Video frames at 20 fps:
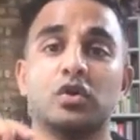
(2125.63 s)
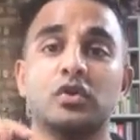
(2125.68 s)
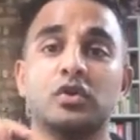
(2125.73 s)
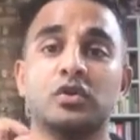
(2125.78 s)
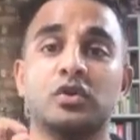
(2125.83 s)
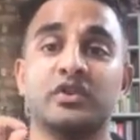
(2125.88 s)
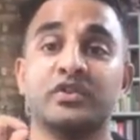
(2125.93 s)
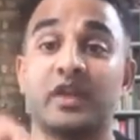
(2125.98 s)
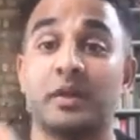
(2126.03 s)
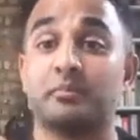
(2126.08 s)

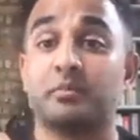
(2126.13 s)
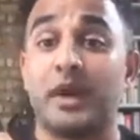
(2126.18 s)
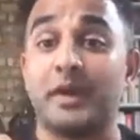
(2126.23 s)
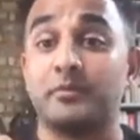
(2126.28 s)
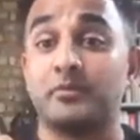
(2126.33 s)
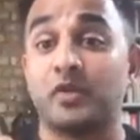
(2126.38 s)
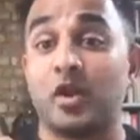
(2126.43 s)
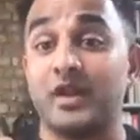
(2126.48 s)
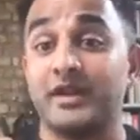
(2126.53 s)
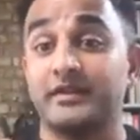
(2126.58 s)
subprime
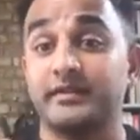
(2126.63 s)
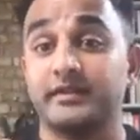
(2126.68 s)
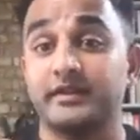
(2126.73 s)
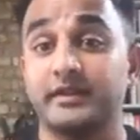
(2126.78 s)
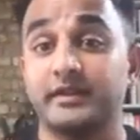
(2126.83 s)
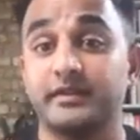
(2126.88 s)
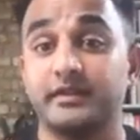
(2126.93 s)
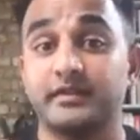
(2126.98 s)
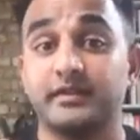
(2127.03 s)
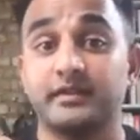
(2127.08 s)

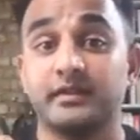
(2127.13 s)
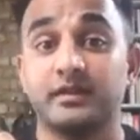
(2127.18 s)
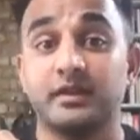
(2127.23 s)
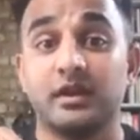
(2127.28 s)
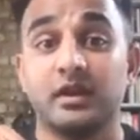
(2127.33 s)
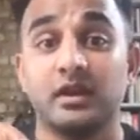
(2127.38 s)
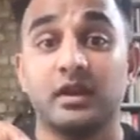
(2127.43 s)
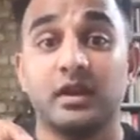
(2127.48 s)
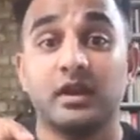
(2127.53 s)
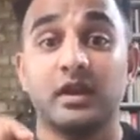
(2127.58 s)
crisis
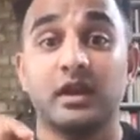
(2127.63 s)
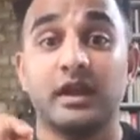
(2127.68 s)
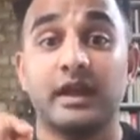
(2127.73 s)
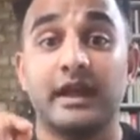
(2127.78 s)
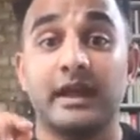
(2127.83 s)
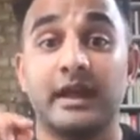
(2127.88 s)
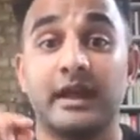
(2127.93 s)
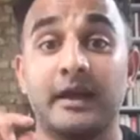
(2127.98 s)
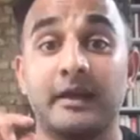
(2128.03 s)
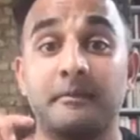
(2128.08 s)

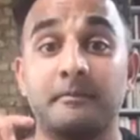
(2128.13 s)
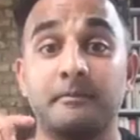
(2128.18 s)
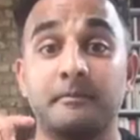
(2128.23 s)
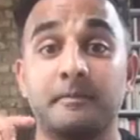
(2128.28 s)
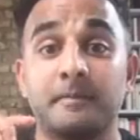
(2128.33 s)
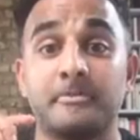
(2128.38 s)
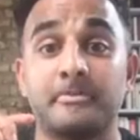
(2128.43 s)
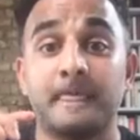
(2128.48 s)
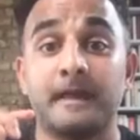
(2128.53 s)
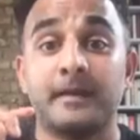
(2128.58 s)

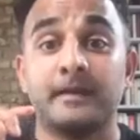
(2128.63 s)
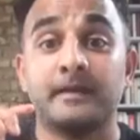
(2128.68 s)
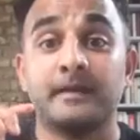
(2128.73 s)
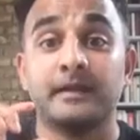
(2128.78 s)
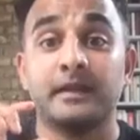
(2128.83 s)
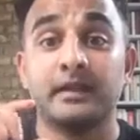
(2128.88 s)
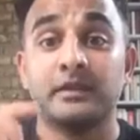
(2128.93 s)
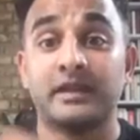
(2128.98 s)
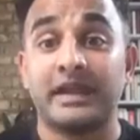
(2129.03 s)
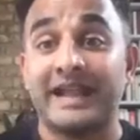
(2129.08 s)

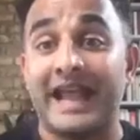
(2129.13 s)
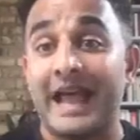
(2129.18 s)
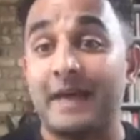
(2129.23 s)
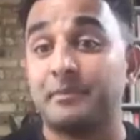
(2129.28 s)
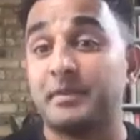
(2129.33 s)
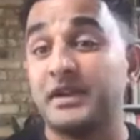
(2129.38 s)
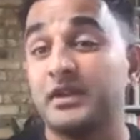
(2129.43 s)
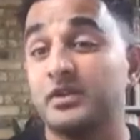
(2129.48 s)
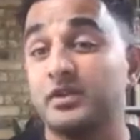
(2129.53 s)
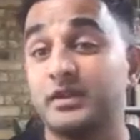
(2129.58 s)
that
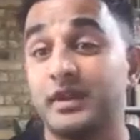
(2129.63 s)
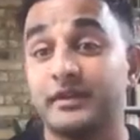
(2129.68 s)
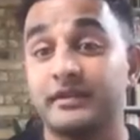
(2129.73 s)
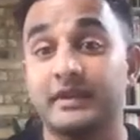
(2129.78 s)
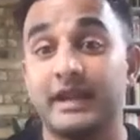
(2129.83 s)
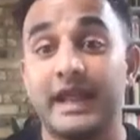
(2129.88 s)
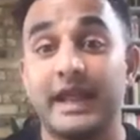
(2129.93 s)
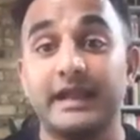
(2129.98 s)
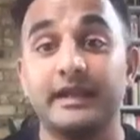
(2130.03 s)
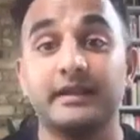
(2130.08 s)
happened in
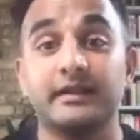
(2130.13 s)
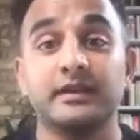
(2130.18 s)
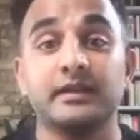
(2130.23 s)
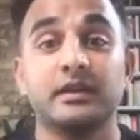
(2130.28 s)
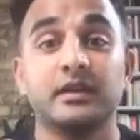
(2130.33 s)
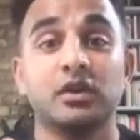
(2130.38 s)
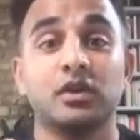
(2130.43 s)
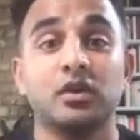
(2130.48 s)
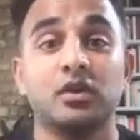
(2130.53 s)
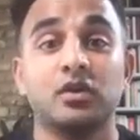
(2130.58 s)
2008,
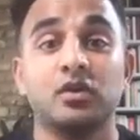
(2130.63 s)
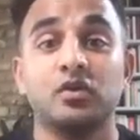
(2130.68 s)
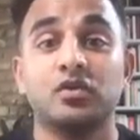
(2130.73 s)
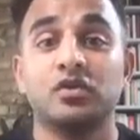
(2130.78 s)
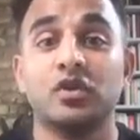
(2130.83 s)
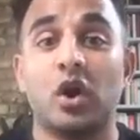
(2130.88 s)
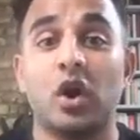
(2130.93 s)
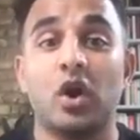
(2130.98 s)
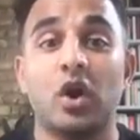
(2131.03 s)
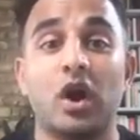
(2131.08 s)
you
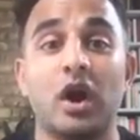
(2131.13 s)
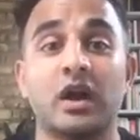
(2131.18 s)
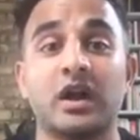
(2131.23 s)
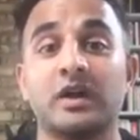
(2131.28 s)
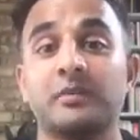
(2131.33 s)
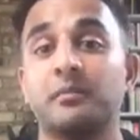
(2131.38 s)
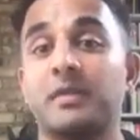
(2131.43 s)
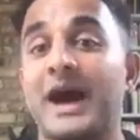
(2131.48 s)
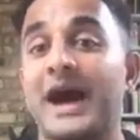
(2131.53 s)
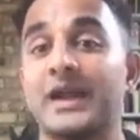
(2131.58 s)
saw a
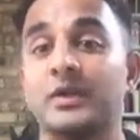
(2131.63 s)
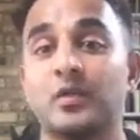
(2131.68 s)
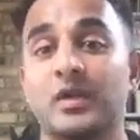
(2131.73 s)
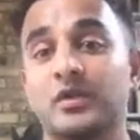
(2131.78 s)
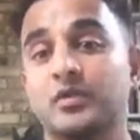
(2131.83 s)
combined wealth.